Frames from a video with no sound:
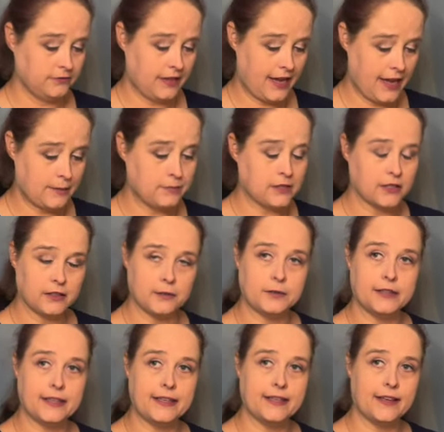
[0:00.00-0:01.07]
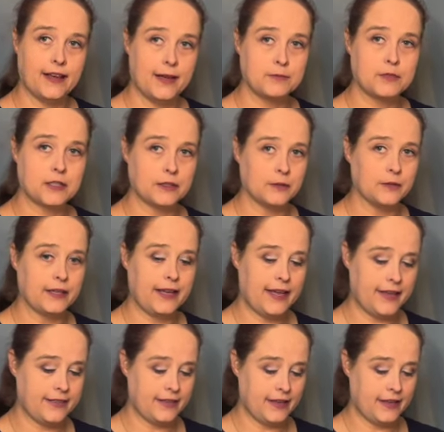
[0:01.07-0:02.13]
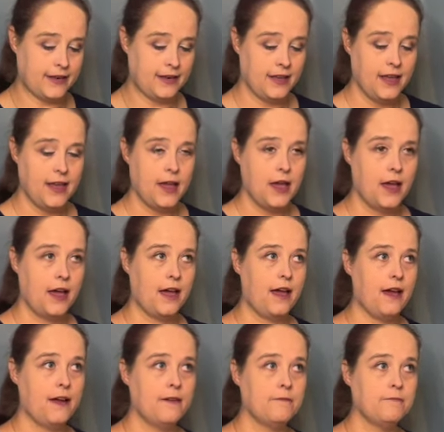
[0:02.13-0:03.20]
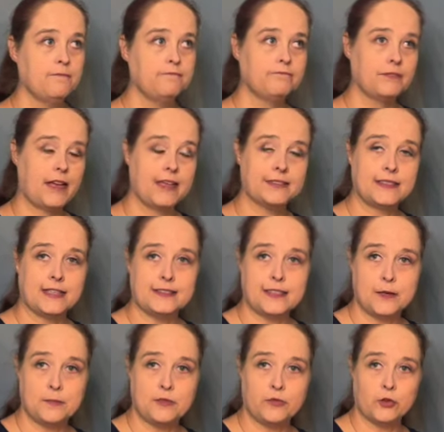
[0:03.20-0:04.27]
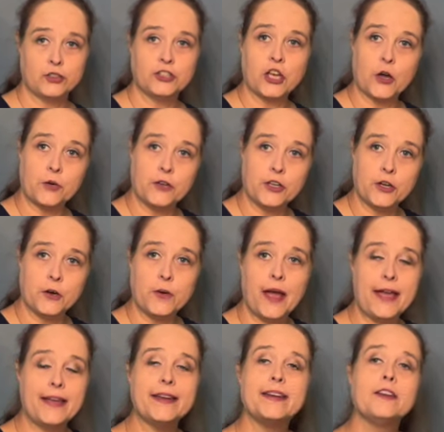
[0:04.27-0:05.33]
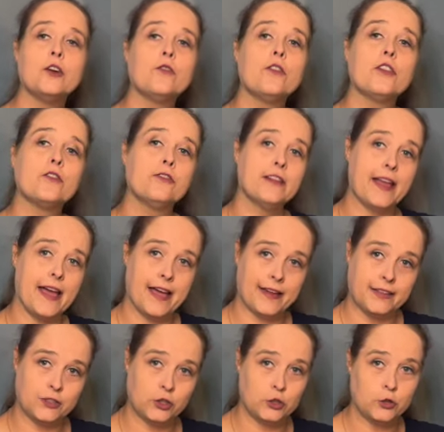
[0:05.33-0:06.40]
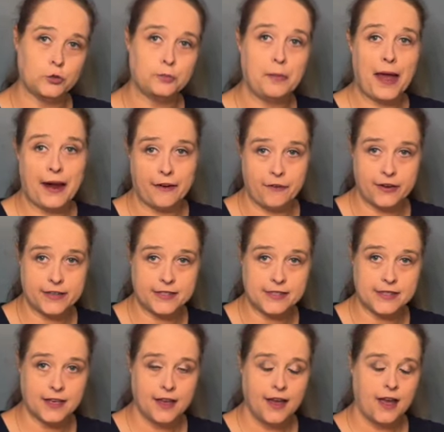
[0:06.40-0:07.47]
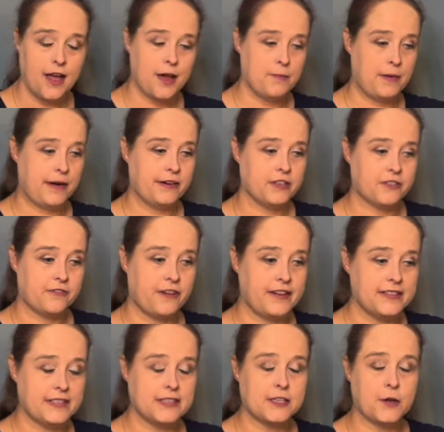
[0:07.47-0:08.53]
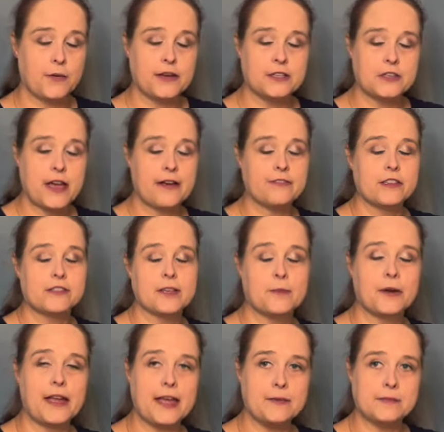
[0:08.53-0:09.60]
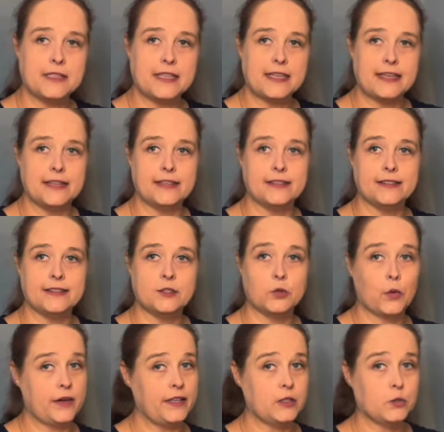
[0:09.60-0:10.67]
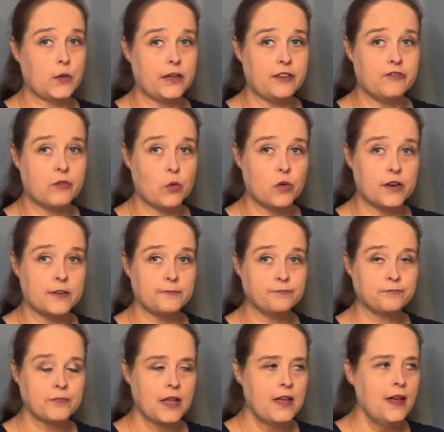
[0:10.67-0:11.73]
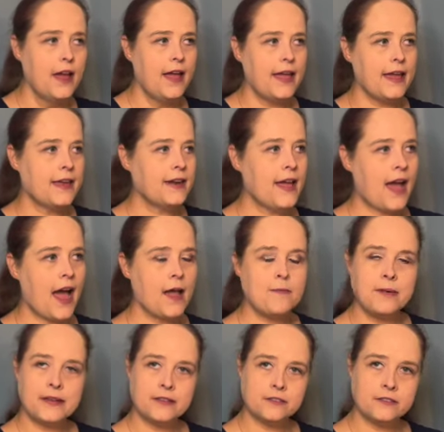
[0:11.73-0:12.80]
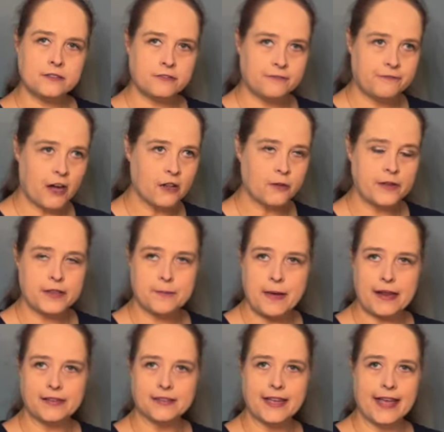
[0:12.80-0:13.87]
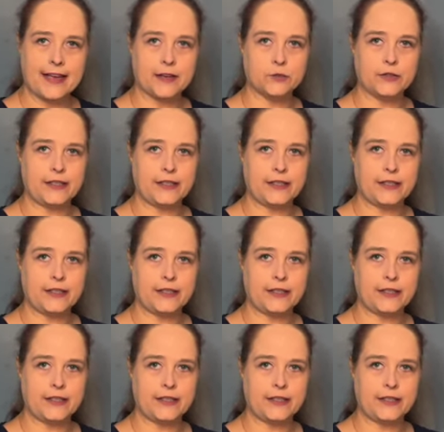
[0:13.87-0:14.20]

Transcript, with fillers: absolutely, absolutely. And then um, as I said before, Tokyo handed over the flag to Paris. Paris, France is going to have the Summer Games in 2024. And I've been following the medal count